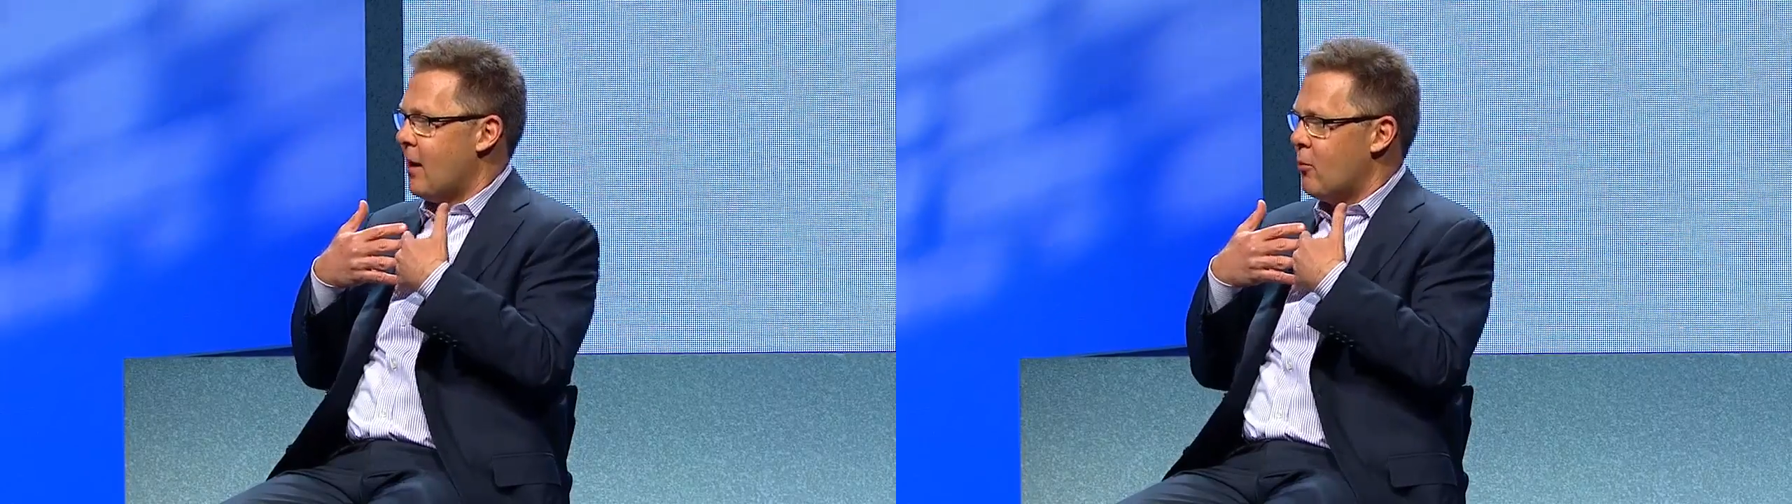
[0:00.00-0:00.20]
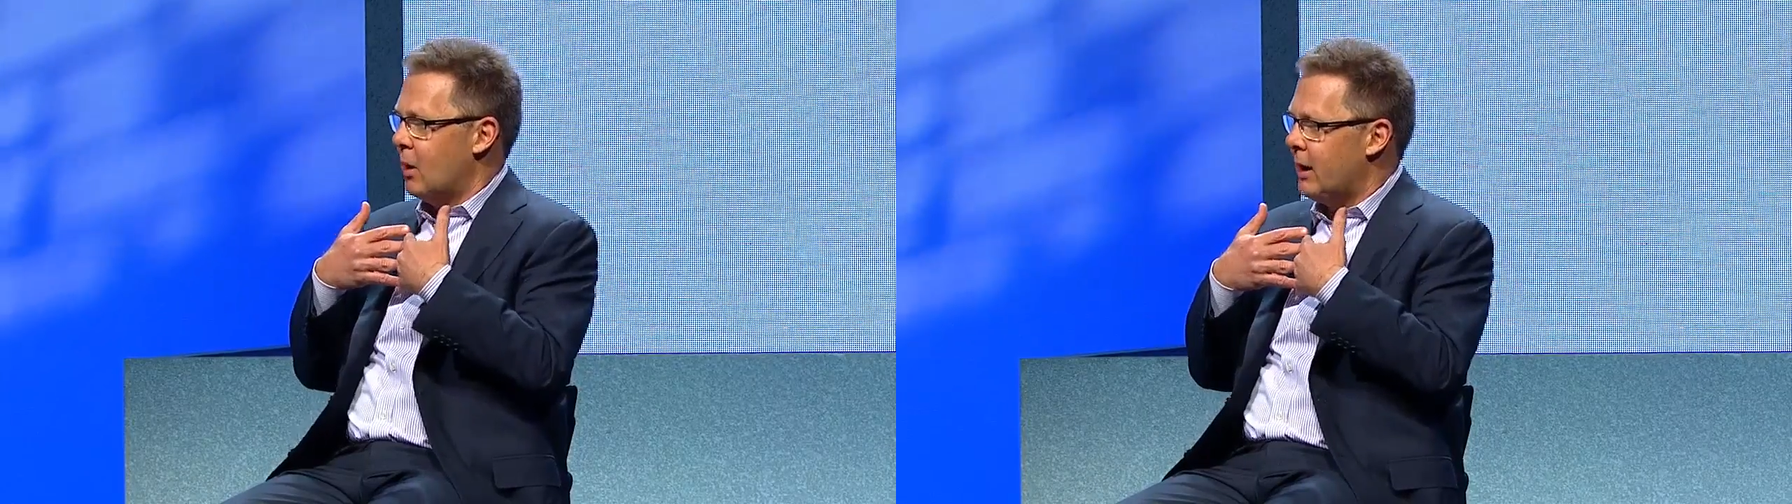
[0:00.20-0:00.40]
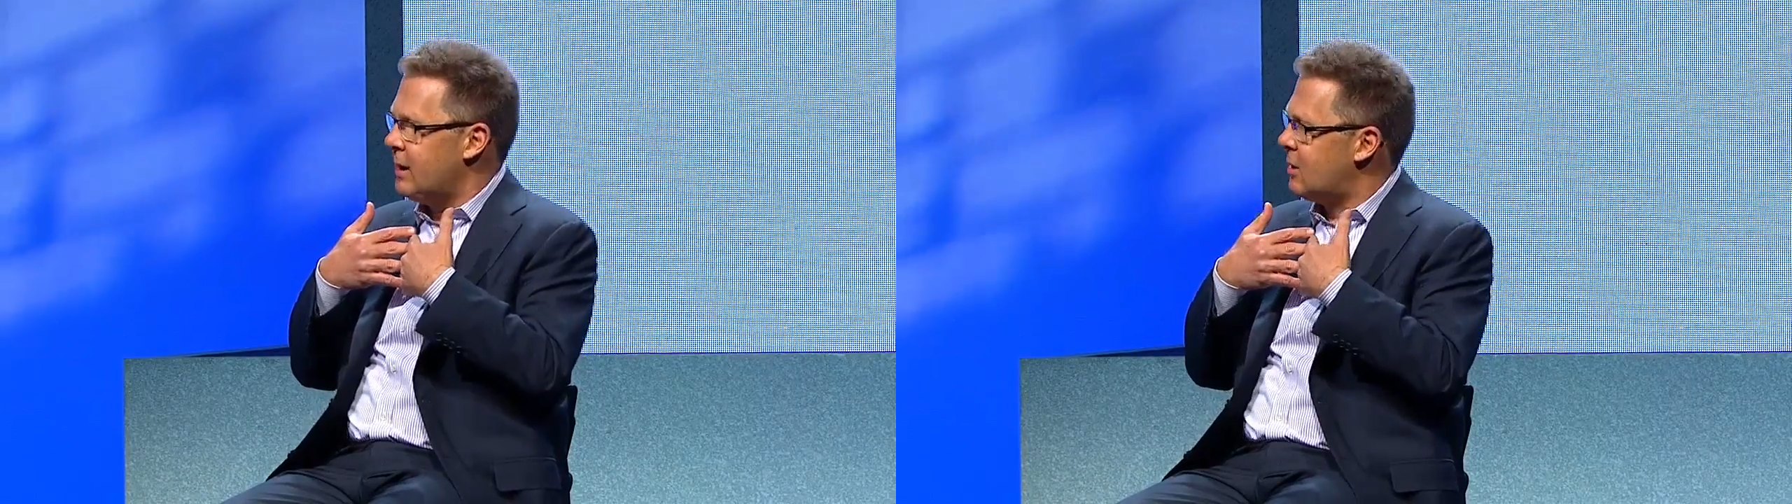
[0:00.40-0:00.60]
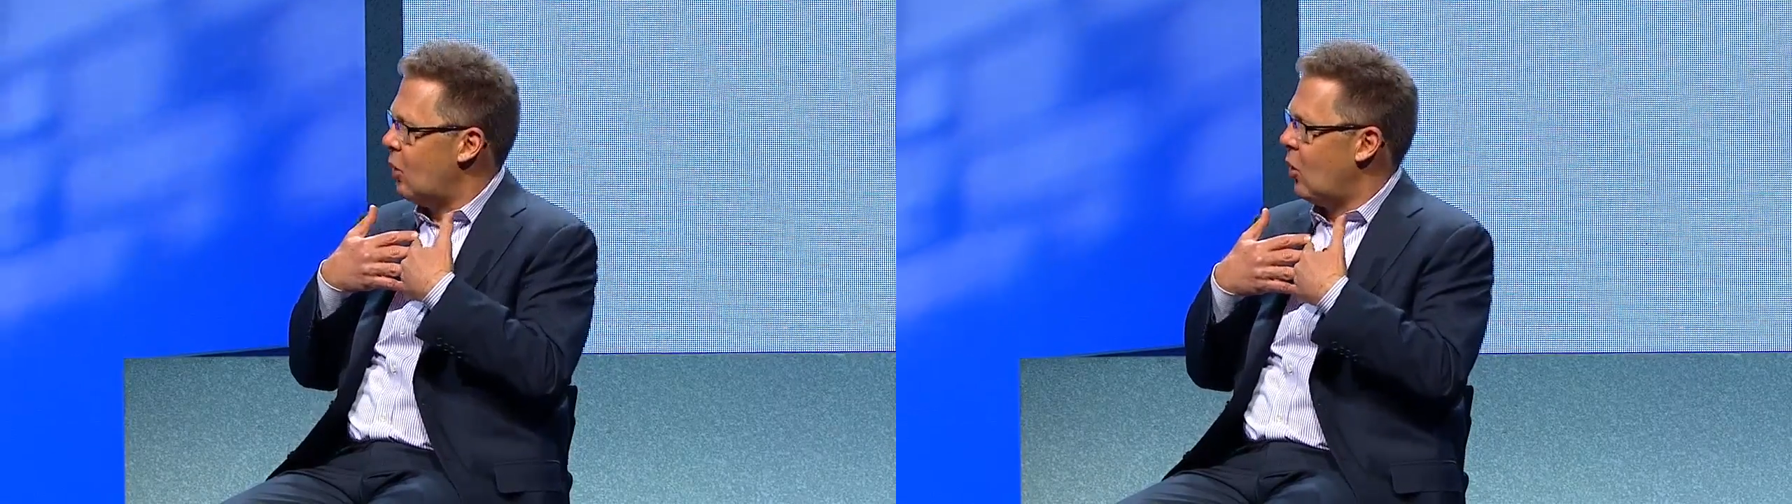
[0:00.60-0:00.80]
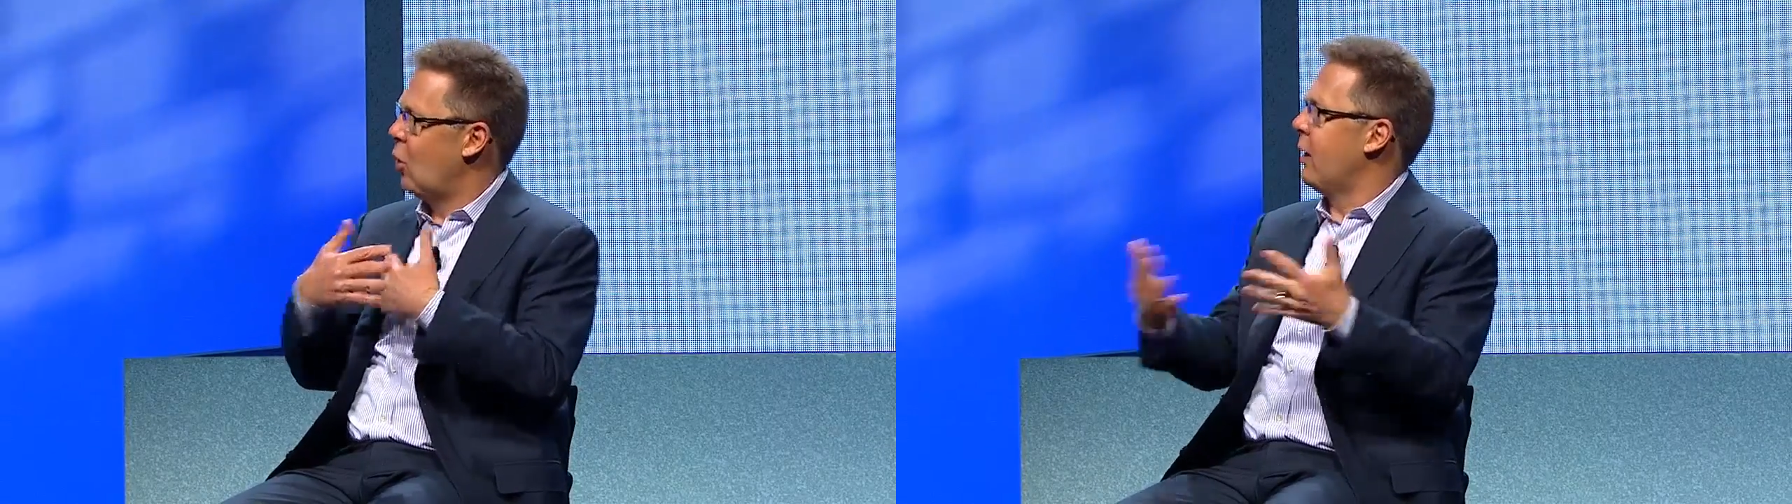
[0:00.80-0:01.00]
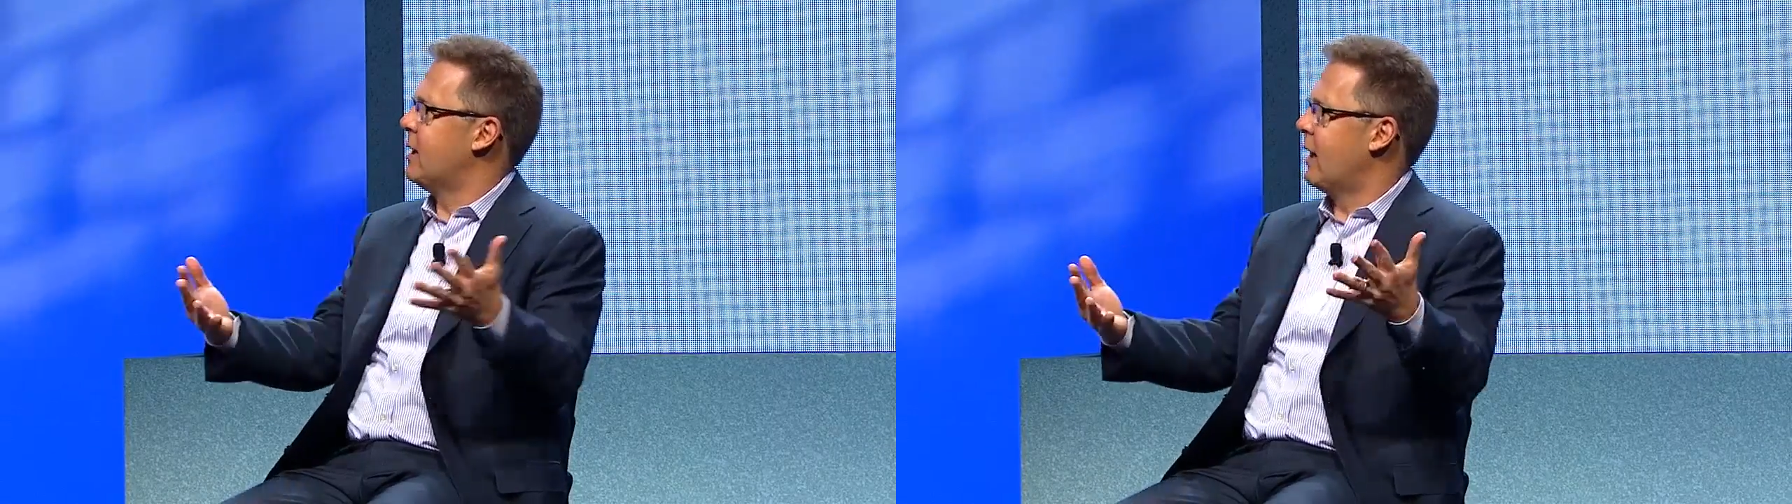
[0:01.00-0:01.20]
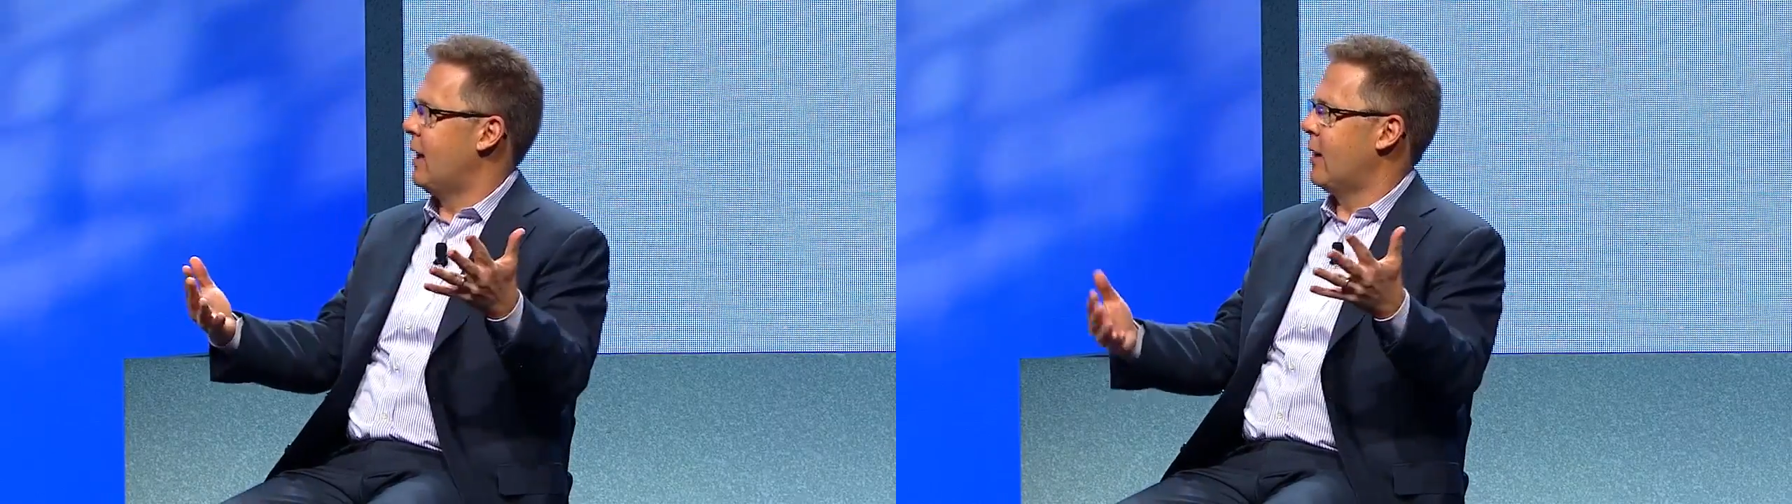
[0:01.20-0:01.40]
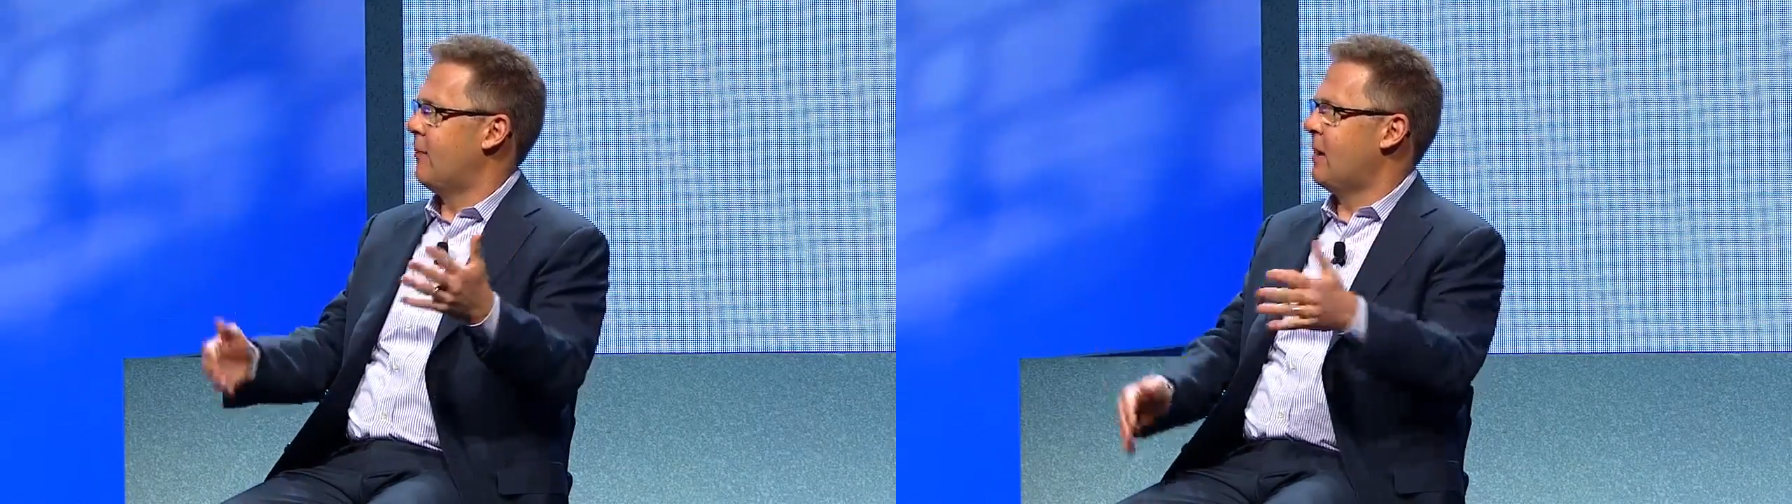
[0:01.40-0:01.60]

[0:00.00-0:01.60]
release all their data,